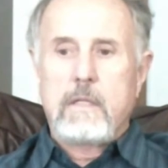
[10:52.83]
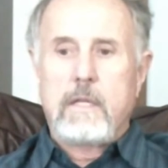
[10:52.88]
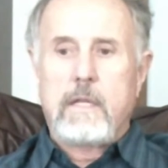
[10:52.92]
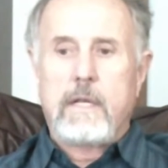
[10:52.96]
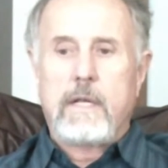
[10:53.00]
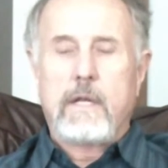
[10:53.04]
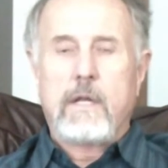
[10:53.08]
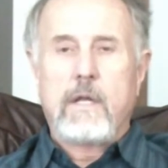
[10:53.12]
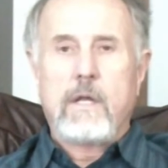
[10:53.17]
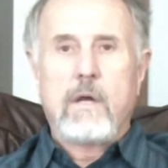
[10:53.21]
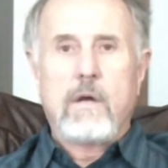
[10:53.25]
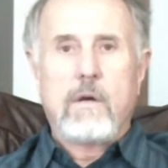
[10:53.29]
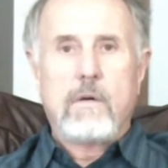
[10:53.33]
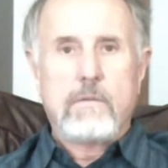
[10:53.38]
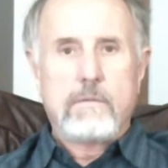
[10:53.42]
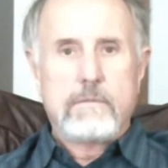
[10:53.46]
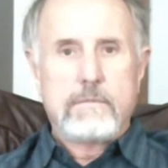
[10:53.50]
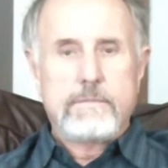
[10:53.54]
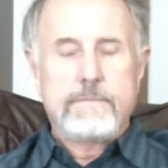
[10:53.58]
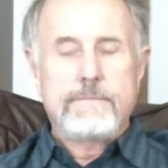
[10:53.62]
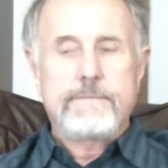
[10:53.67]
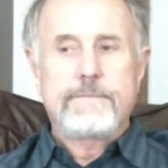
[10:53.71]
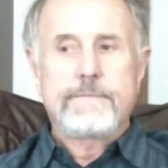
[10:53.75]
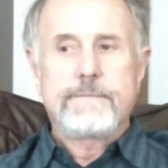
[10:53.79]
let it go.
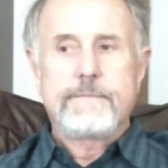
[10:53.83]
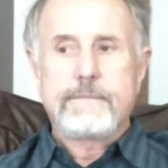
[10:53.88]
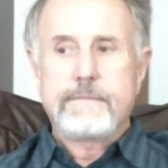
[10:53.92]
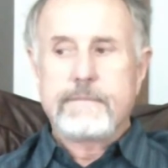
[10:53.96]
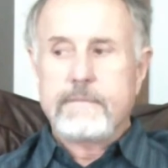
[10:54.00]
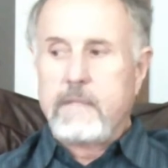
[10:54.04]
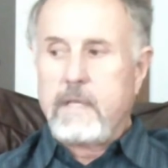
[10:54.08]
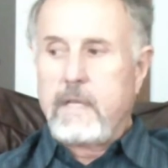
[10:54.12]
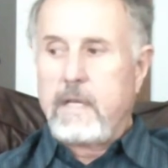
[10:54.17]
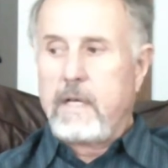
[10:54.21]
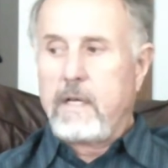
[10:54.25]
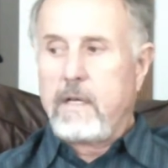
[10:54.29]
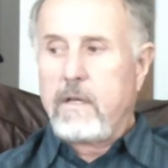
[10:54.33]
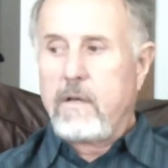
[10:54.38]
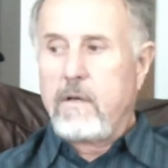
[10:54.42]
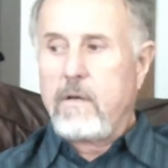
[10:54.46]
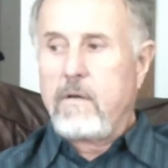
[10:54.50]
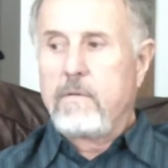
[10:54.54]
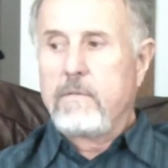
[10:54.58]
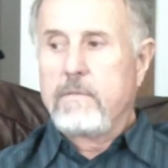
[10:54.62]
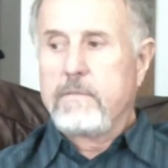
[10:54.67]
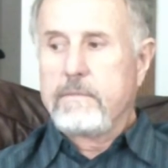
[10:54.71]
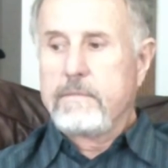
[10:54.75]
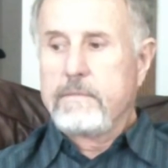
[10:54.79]
Let it
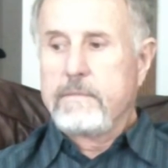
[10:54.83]
go.